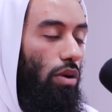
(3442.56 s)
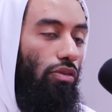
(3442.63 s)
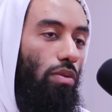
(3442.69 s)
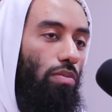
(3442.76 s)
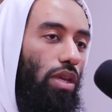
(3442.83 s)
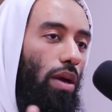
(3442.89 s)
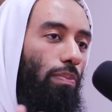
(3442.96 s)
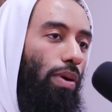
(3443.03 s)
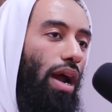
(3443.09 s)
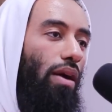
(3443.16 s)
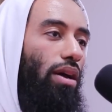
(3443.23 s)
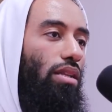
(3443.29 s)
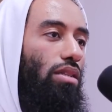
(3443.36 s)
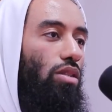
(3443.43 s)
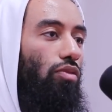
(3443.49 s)
From the
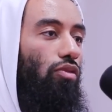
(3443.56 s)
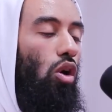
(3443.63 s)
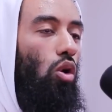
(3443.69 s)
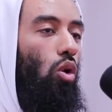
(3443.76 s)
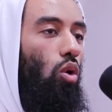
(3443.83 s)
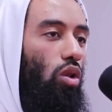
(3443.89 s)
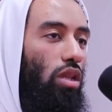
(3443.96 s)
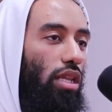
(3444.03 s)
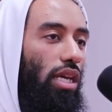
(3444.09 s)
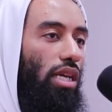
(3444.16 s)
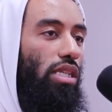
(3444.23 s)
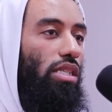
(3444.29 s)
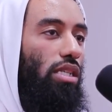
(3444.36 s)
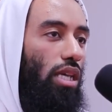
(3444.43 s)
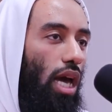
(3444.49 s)
apparent, you've got all
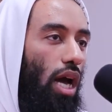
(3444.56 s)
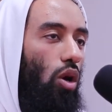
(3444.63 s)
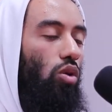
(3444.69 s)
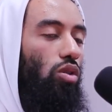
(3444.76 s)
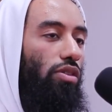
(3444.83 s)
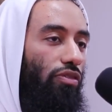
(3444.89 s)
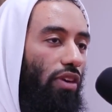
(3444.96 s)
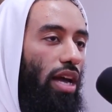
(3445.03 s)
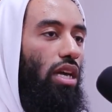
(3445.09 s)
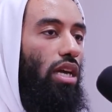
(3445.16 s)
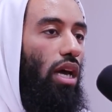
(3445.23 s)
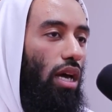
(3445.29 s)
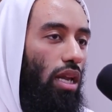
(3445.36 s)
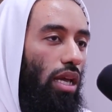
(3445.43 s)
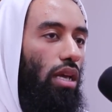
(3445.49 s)
these girls
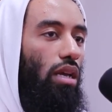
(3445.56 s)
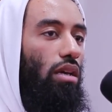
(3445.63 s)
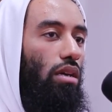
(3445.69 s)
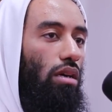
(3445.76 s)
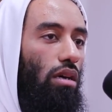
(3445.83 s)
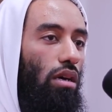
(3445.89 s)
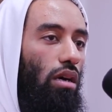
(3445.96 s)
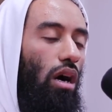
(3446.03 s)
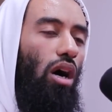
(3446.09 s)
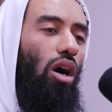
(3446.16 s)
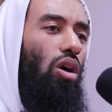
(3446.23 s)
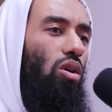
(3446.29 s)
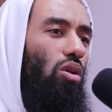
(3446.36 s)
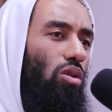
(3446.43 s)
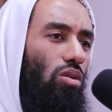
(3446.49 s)
fangirling.
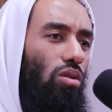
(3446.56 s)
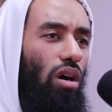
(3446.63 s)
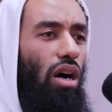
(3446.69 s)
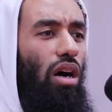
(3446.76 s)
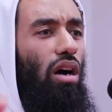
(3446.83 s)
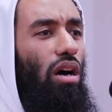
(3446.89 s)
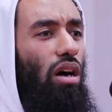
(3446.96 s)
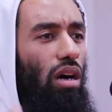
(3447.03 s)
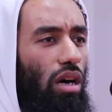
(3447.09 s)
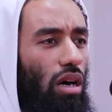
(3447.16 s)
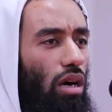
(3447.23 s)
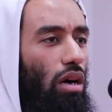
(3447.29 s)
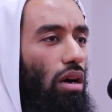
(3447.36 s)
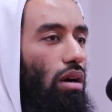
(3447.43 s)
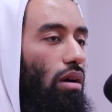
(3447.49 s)
Oh, oh.
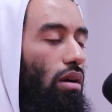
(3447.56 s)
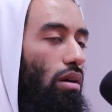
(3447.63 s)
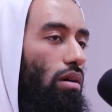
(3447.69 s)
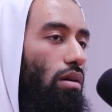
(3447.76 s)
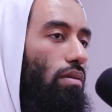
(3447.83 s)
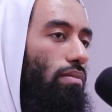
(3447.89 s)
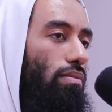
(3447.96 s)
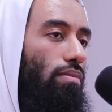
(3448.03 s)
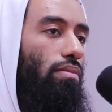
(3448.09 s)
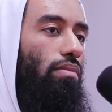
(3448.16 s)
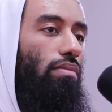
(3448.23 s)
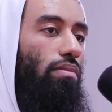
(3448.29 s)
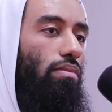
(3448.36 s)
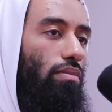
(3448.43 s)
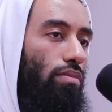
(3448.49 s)

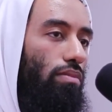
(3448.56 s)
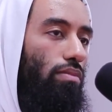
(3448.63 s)
Hmm?